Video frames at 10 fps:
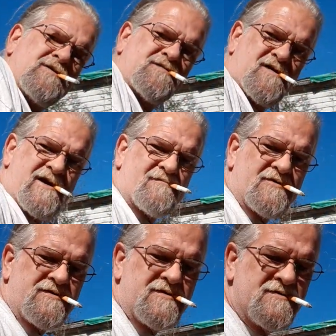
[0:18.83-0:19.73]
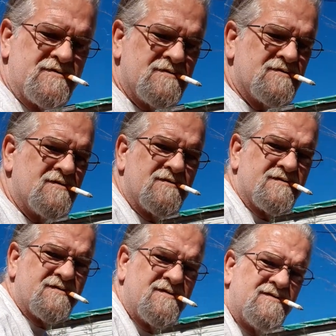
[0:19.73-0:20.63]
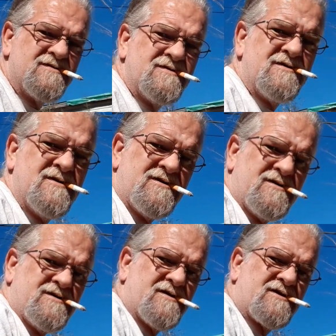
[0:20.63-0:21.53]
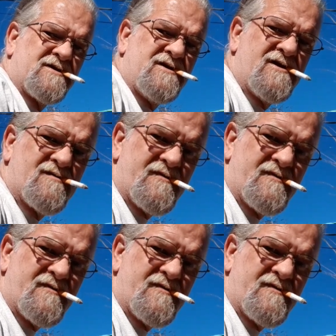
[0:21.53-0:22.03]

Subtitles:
chat with you, as long as you can hear